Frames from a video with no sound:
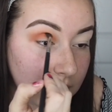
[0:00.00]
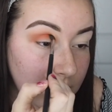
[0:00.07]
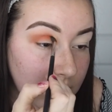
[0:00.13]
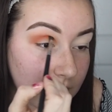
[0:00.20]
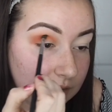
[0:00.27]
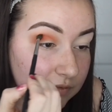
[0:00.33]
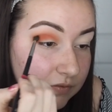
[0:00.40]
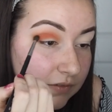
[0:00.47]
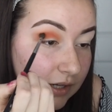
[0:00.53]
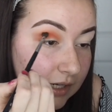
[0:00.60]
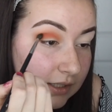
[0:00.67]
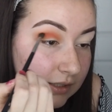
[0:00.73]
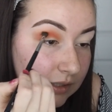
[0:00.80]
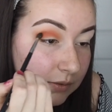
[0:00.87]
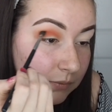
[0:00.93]
And I
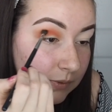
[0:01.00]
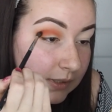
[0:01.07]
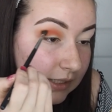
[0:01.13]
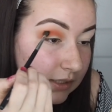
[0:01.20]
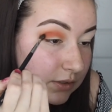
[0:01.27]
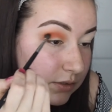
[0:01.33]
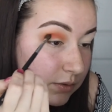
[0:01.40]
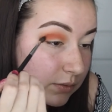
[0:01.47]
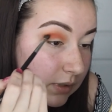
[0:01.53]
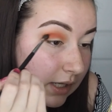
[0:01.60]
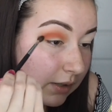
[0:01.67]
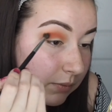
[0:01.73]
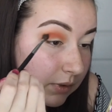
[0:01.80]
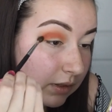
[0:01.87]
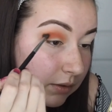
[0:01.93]
find that when I do
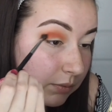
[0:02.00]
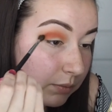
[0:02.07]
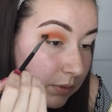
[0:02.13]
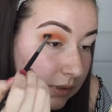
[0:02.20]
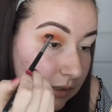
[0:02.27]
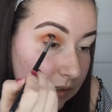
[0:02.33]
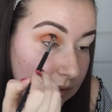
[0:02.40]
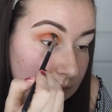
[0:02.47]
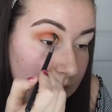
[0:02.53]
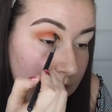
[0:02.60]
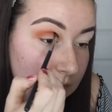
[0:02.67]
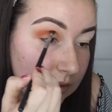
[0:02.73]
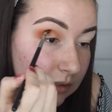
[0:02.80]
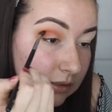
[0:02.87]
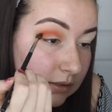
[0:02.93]
that with a
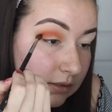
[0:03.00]
really